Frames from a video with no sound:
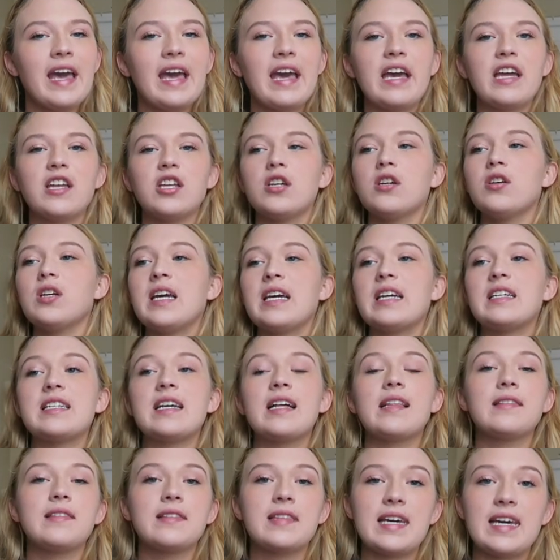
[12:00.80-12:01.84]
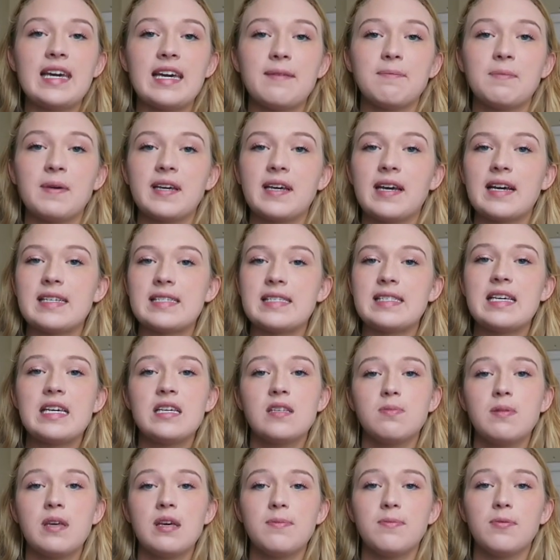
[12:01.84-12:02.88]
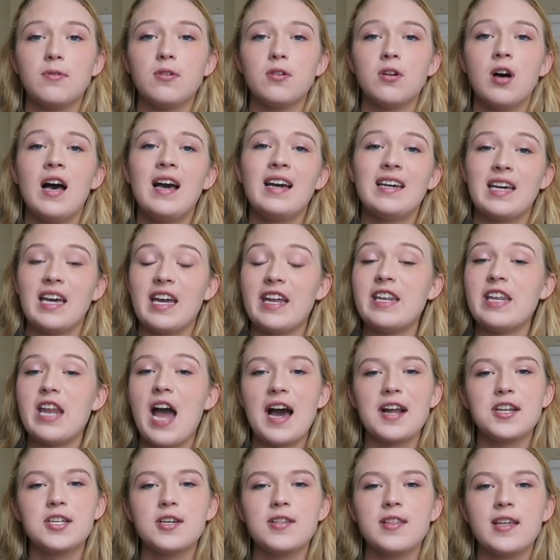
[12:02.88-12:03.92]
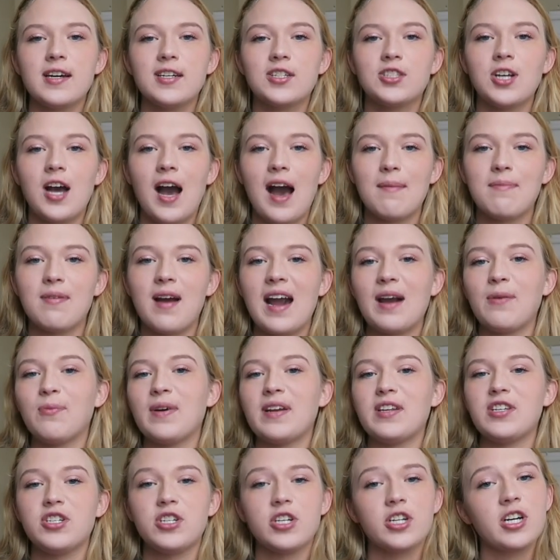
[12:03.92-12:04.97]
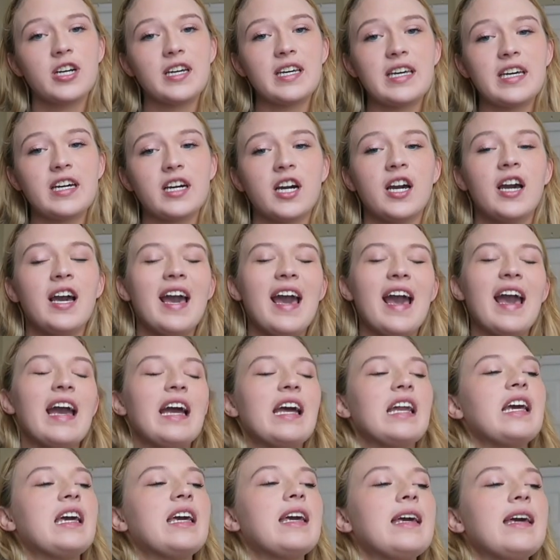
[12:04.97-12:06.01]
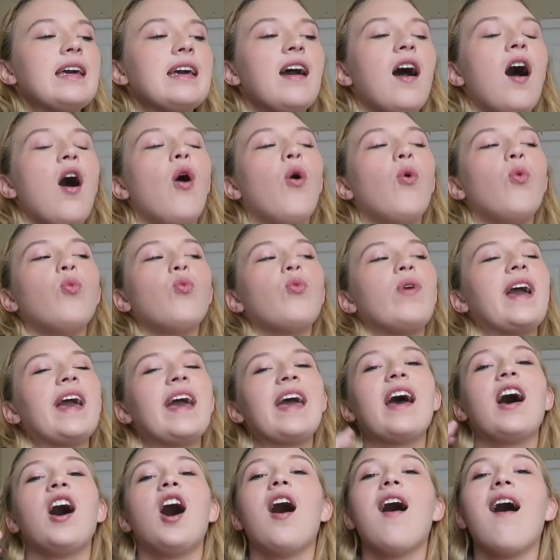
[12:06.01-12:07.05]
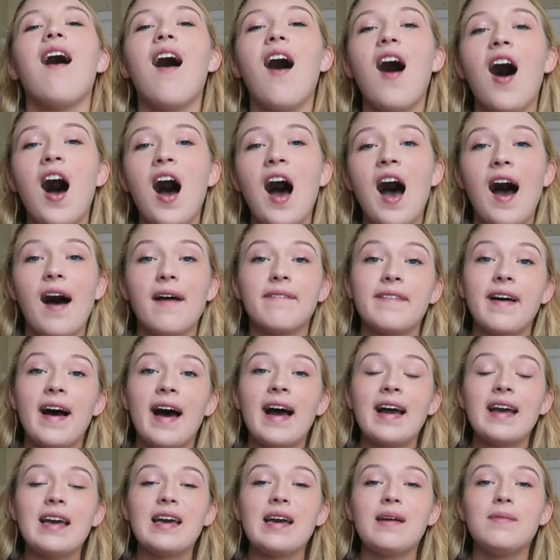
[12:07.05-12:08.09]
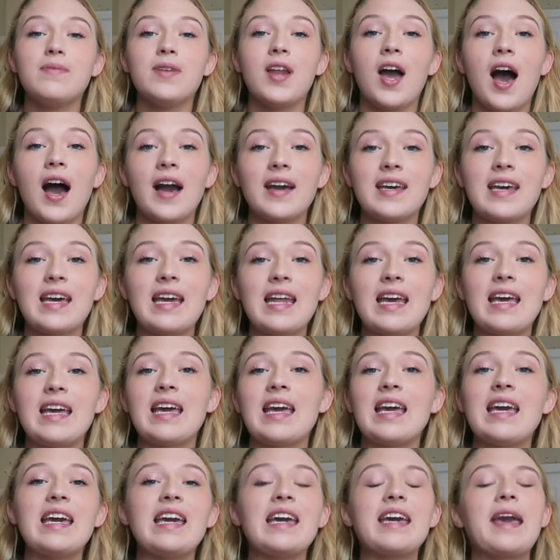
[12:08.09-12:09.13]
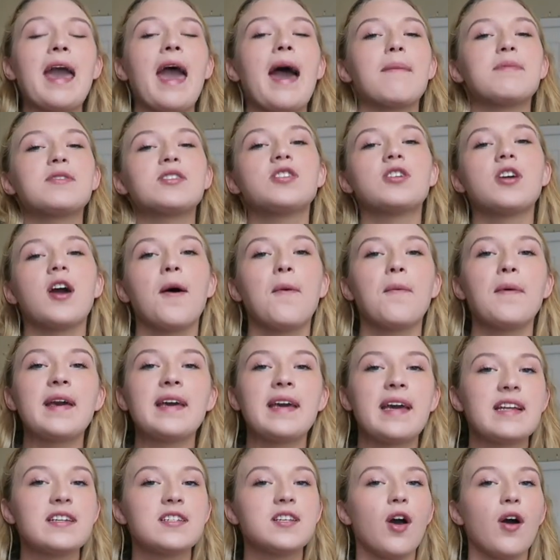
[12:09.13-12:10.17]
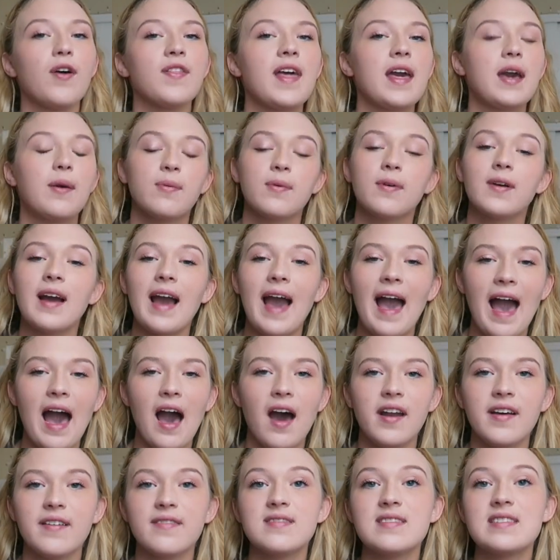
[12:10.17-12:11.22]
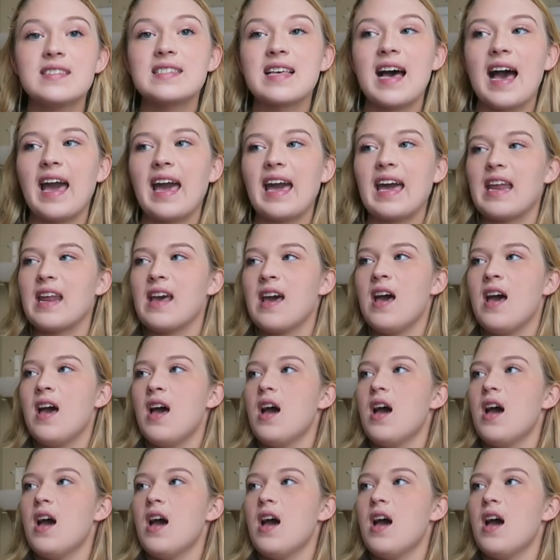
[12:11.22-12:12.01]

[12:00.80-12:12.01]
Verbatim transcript: and you need to leave because these people cannot do their job right when you're here. And he went off. I am not kidding. He kept going until they were out of sight.